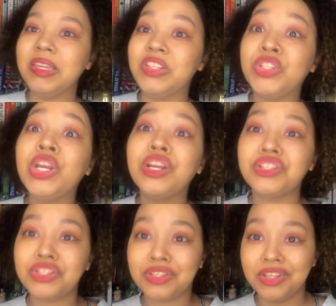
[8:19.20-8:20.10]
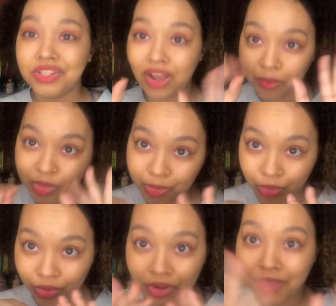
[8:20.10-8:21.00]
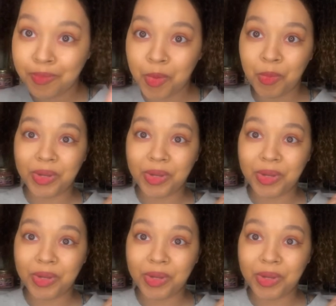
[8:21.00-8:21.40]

chance is optimal at the moment.